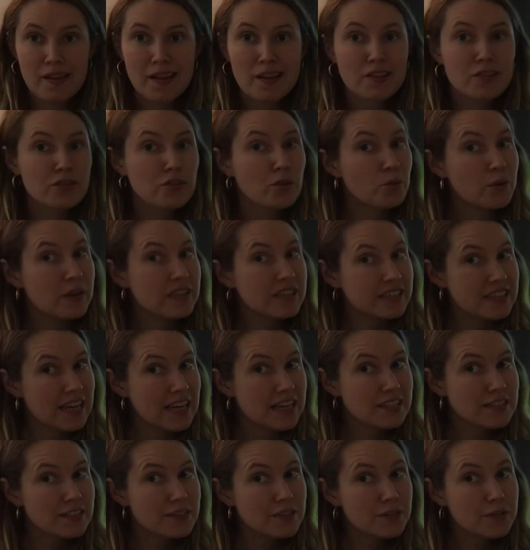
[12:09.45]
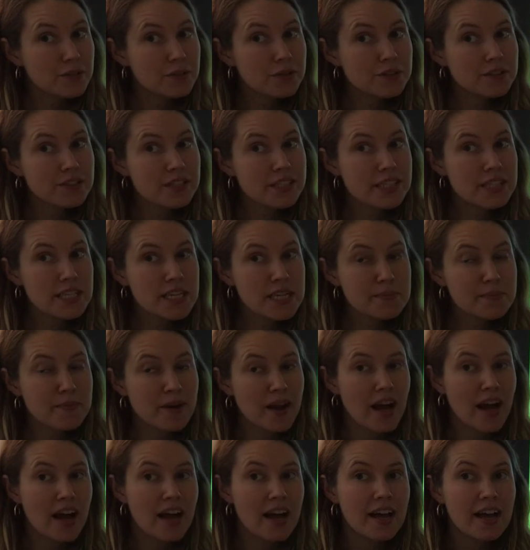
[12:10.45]
So we just circled the
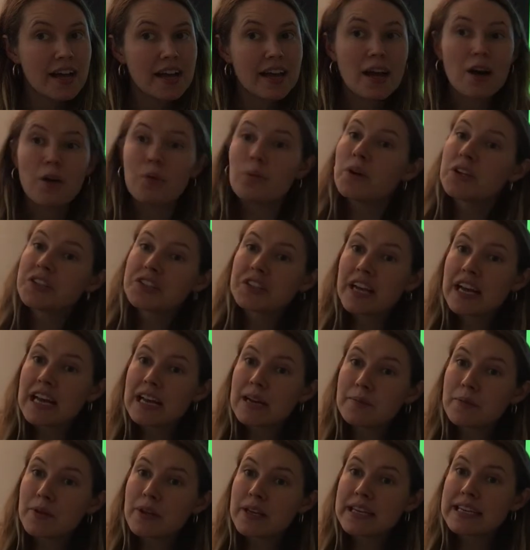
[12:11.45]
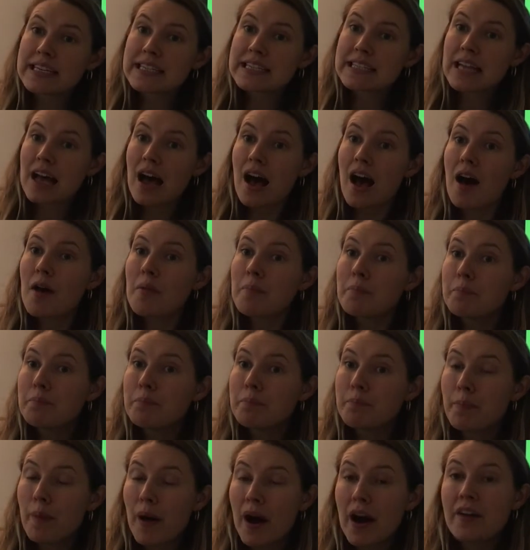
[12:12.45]
zebra. Which animal is
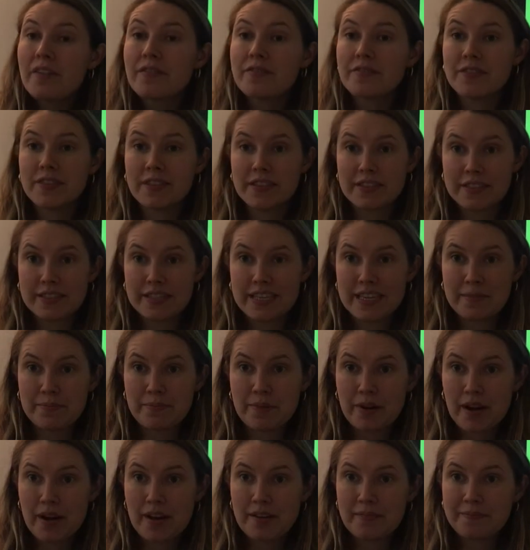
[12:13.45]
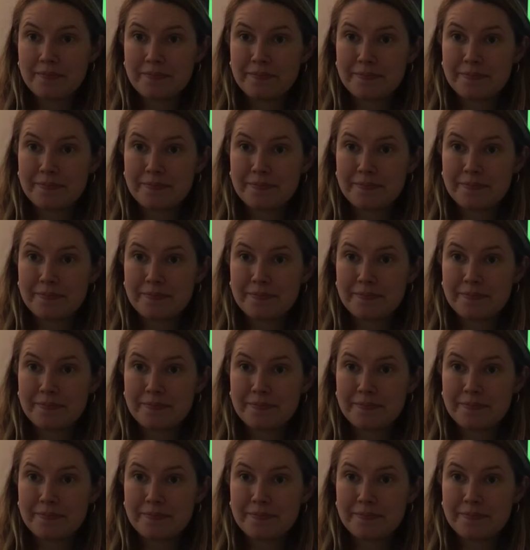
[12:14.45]
above the zebra?